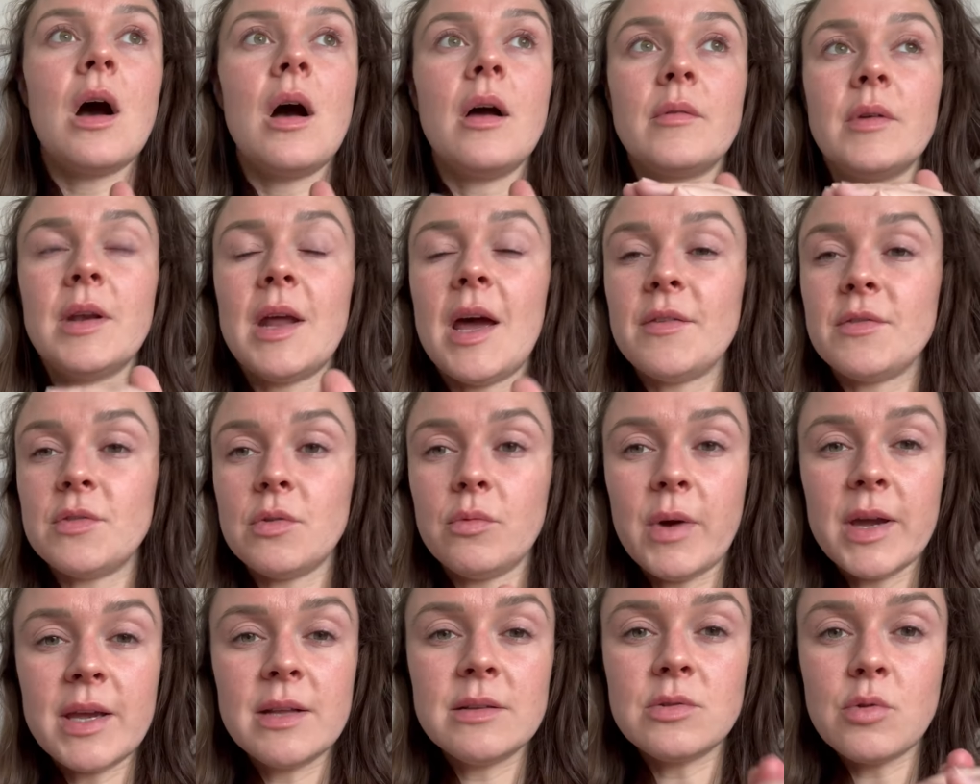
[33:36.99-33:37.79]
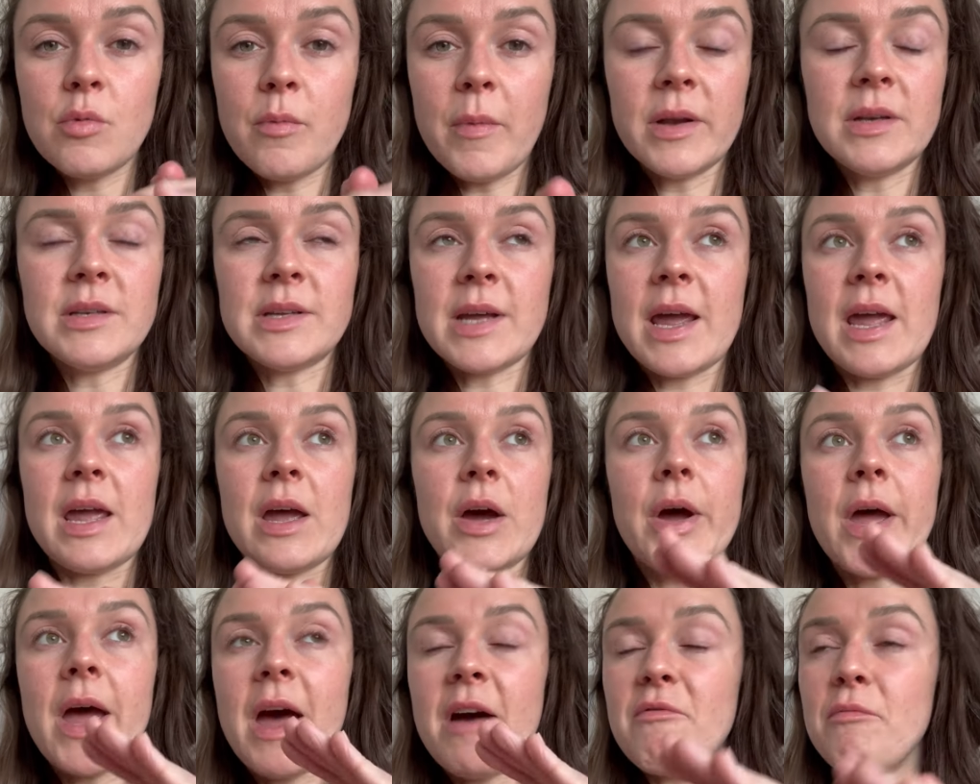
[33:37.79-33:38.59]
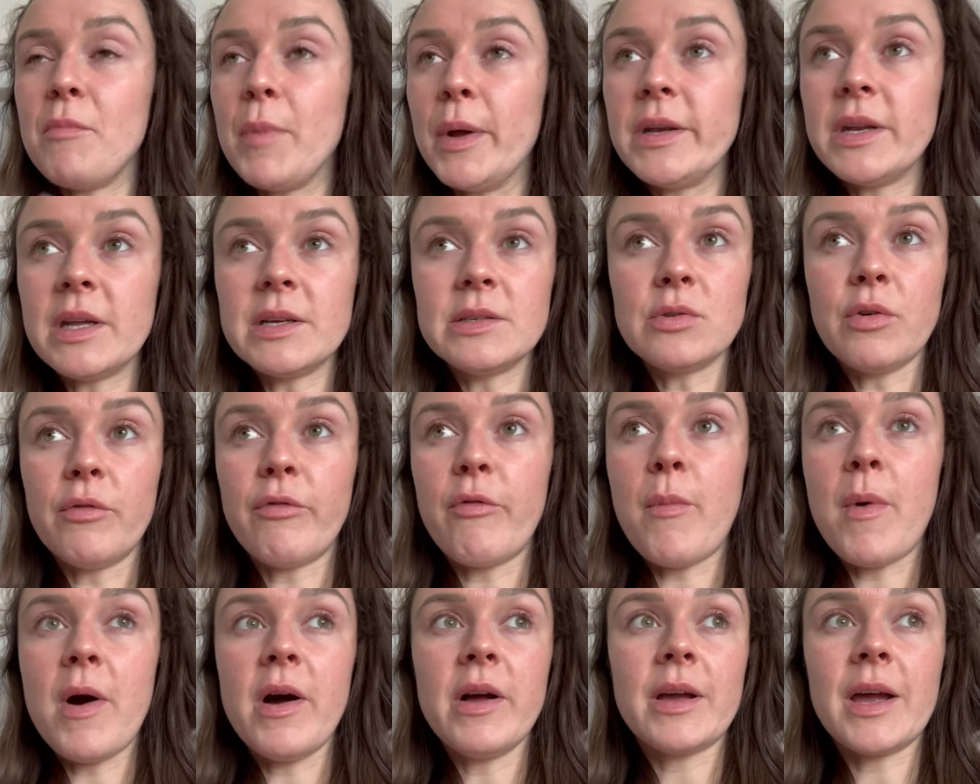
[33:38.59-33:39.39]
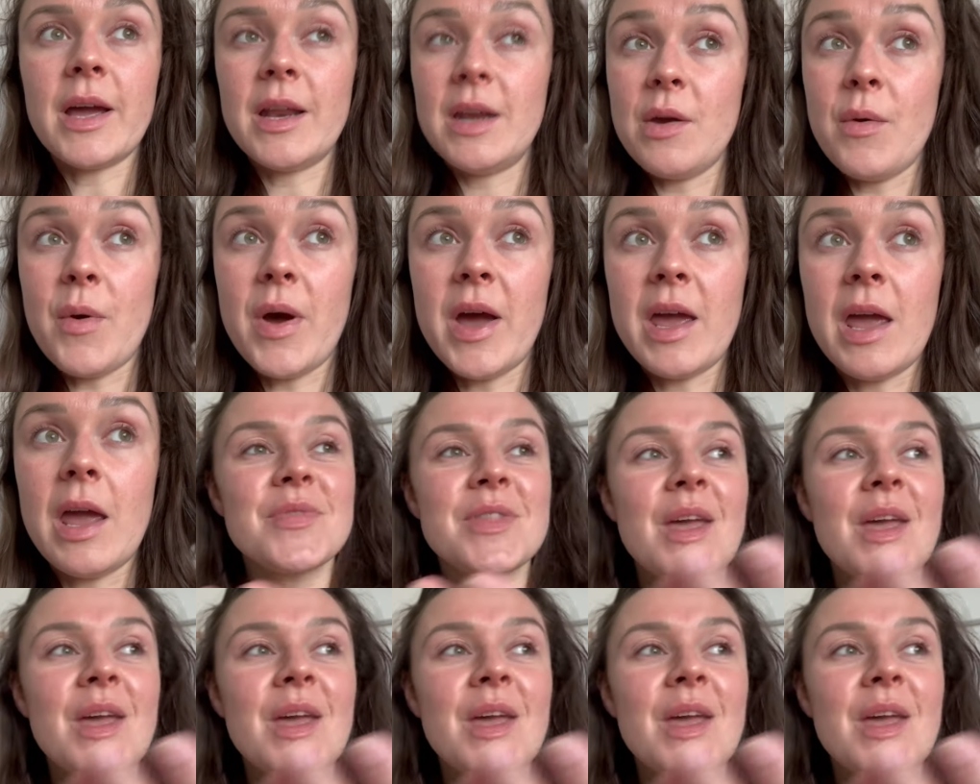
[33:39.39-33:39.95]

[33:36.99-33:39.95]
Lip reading: I'm gonna have to wait until Monday. I have Mondays off work anyway.